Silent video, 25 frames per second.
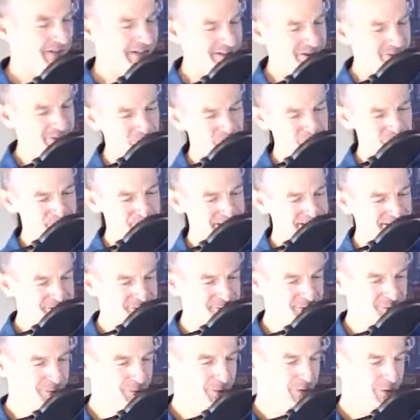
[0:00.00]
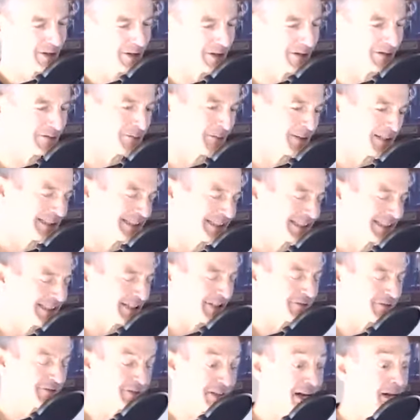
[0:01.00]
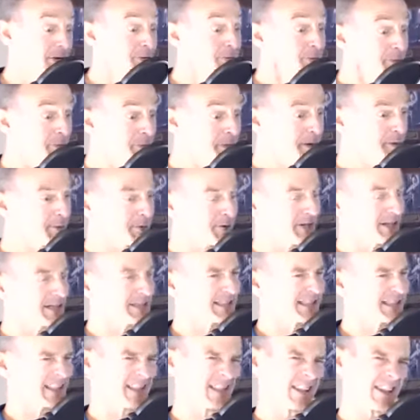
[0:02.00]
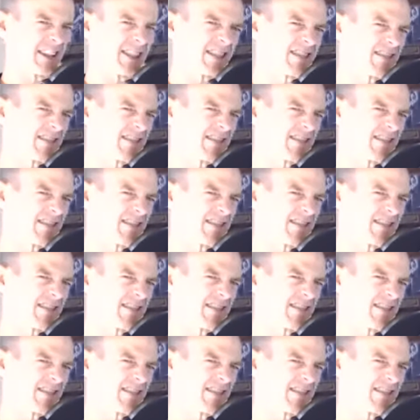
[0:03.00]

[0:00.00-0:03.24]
an old picture of myself, and I remember this in the.